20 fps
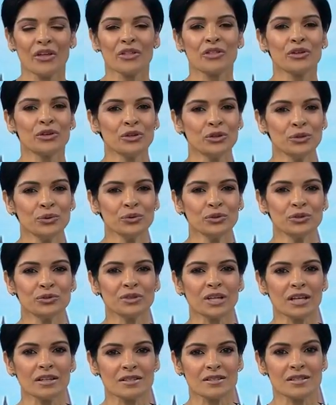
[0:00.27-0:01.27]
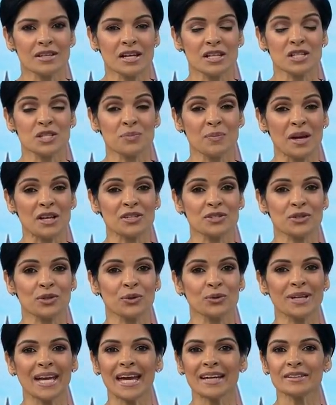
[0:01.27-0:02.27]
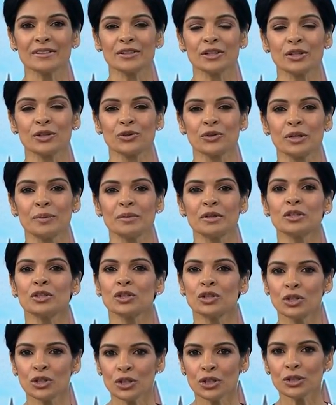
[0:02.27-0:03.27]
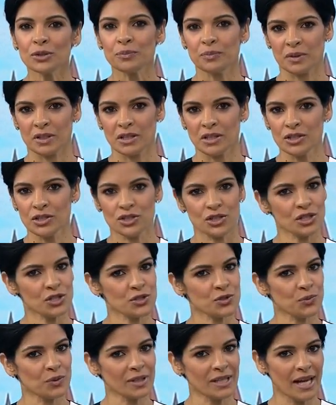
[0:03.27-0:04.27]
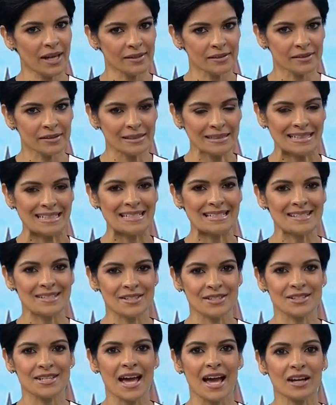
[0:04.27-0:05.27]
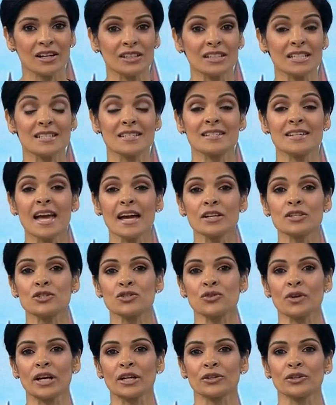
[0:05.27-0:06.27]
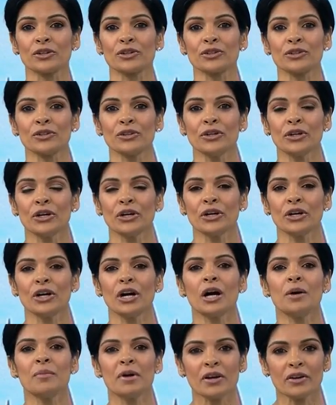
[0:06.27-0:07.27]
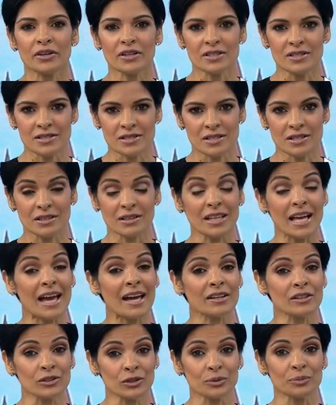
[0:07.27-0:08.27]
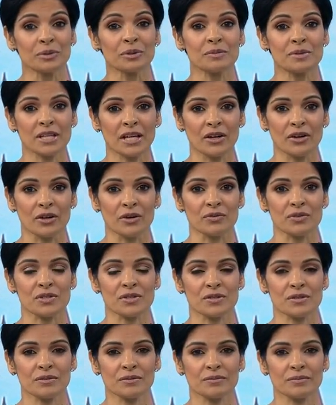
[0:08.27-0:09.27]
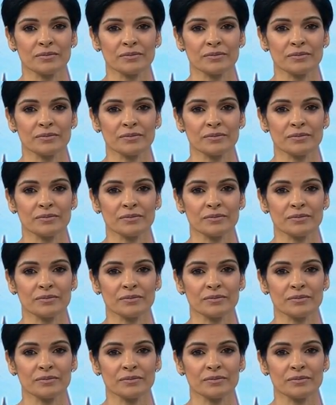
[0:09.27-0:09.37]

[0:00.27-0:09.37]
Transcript: The new United States-Mexico-Canada agreement could be just what Canada needs to tackle its next trade hurdle, American steel and aluminum tariffs.